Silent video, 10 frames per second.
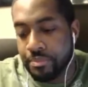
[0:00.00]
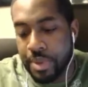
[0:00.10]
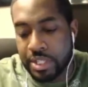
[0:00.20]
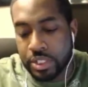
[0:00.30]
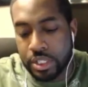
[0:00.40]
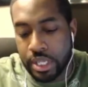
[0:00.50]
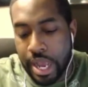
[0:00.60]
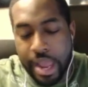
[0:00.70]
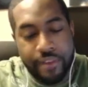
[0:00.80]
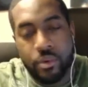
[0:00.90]
basically
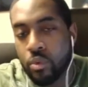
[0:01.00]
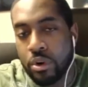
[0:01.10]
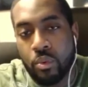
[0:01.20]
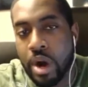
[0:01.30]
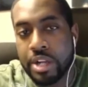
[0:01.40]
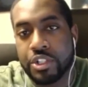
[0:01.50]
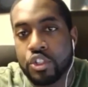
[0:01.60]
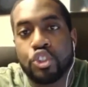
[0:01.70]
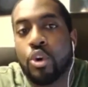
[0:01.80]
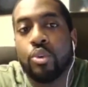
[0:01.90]
I haven't worn a watch in
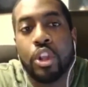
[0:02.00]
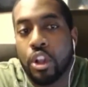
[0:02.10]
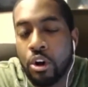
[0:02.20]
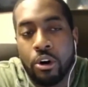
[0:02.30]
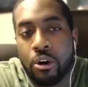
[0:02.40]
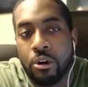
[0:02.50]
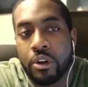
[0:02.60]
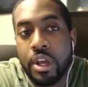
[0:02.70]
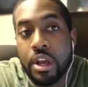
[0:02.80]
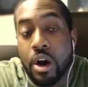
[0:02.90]
so long,